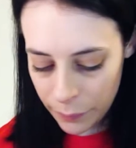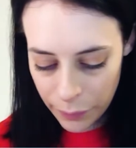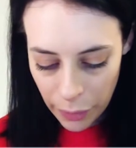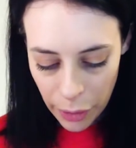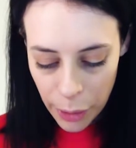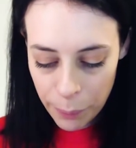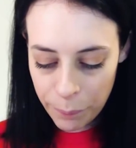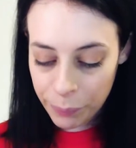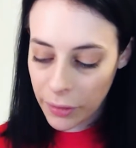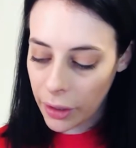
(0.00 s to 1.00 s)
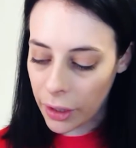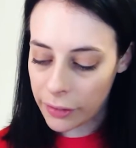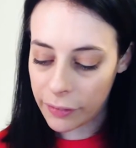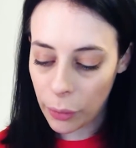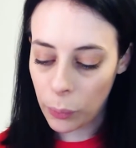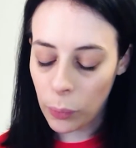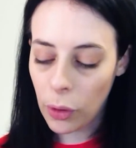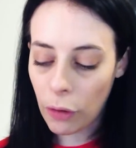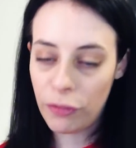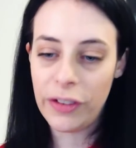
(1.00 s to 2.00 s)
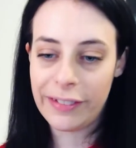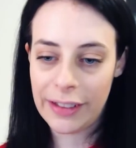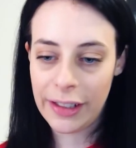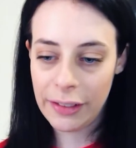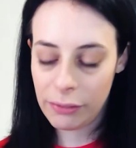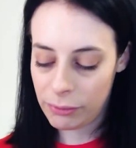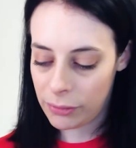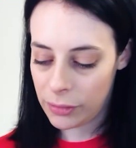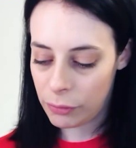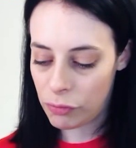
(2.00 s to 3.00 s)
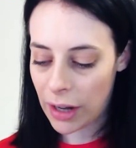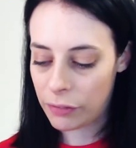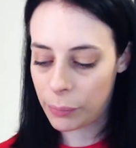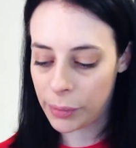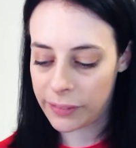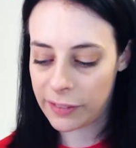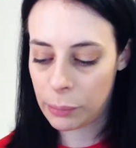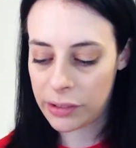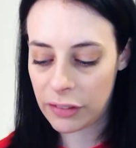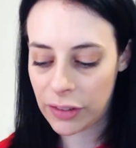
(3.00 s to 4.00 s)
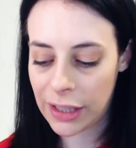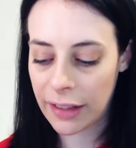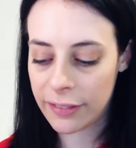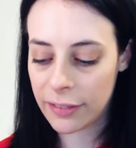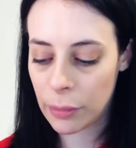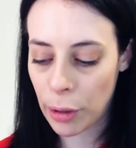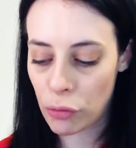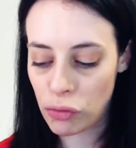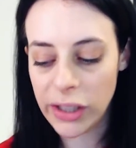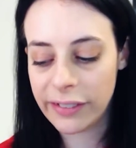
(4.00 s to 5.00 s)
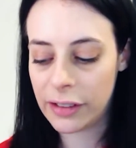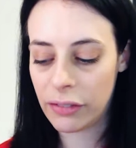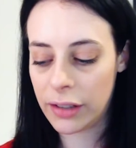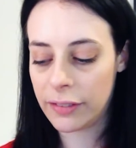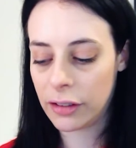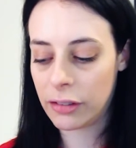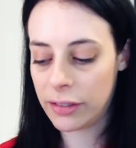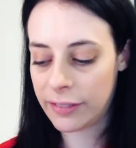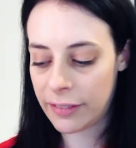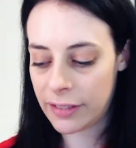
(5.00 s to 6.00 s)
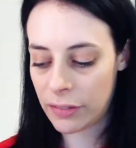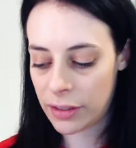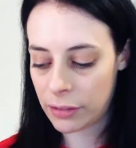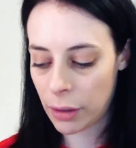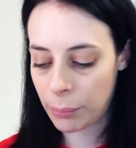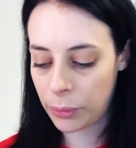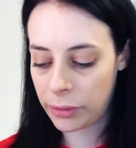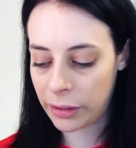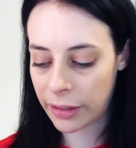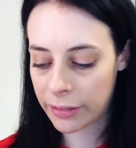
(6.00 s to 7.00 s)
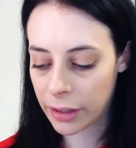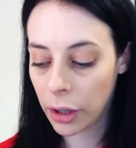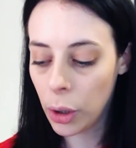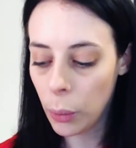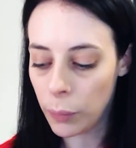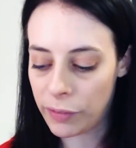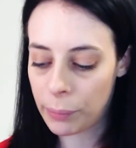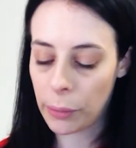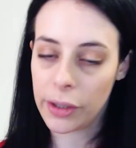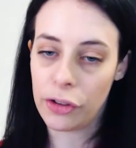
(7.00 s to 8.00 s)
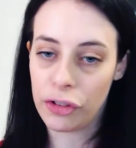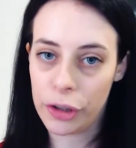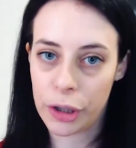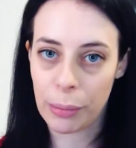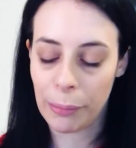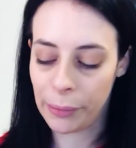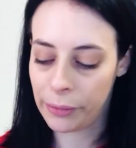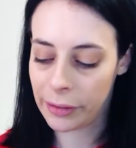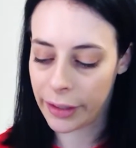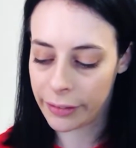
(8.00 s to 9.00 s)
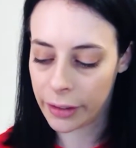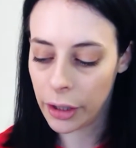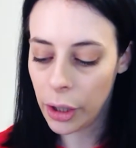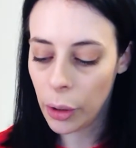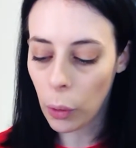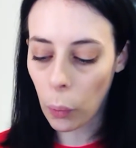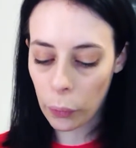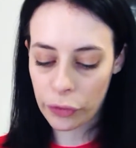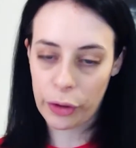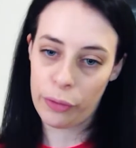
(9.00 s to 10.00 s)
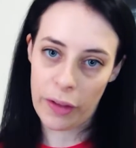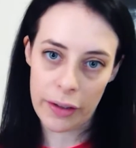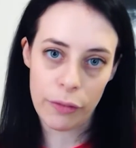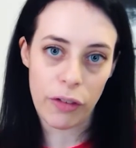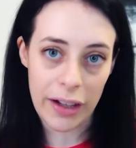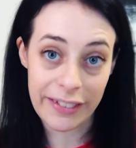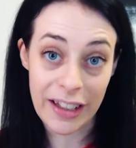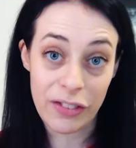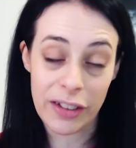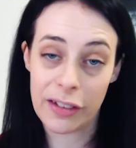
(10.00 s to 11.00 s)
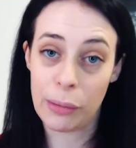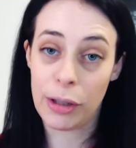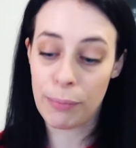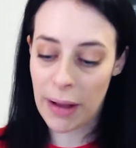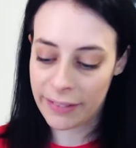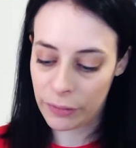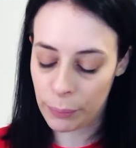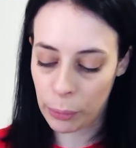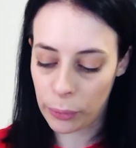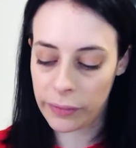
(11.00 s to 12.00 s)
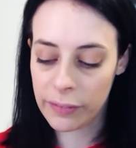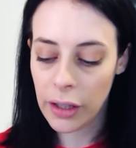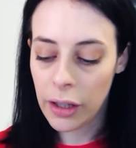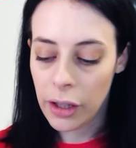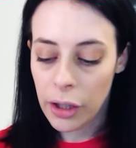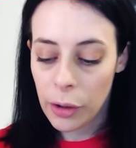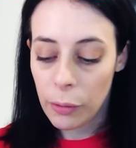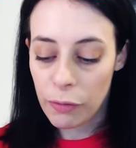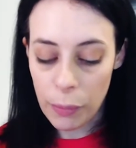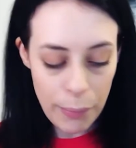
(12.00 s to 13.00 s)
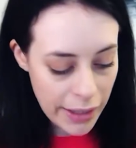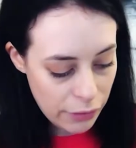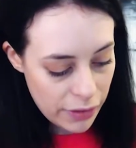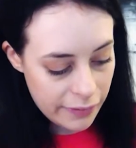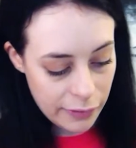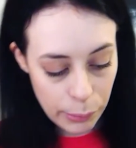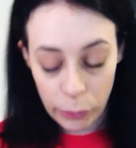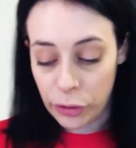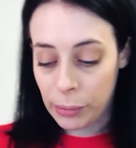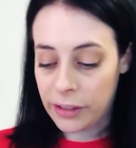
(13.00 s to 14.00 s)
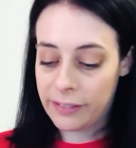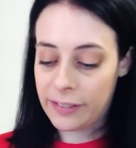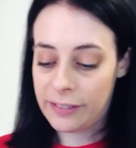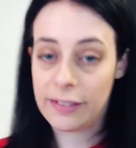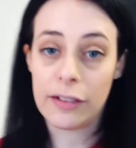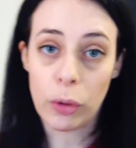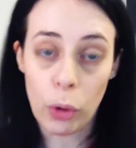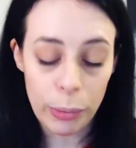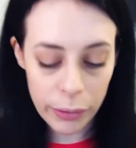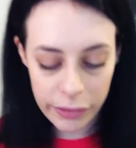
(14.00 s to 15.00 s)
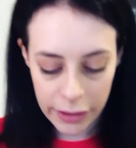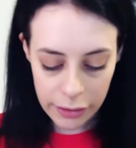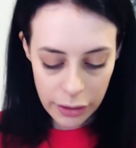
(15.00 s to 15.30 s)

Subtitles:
And so obviously relevant because it specifically asked us about recent events and current sensitivities around building cladding. We've spoken in structure about building cladding. Also then fire safety is going to be of massive importance for many reasons, but also because this is a tall building.